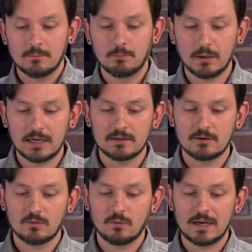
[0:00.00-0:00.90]
But
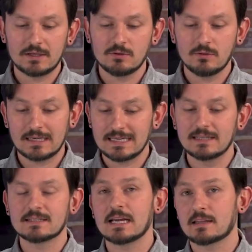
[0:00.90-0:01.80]
when you
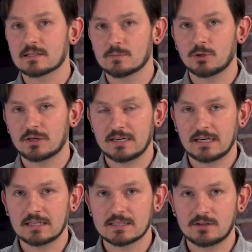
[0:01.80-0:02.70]
again take this and put it into
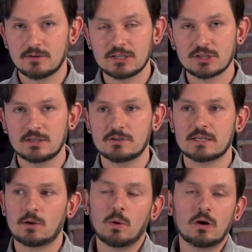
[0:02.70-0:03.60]
consideration and you
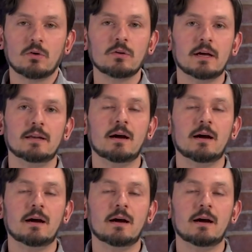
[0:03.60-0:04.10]
say, well, hold on,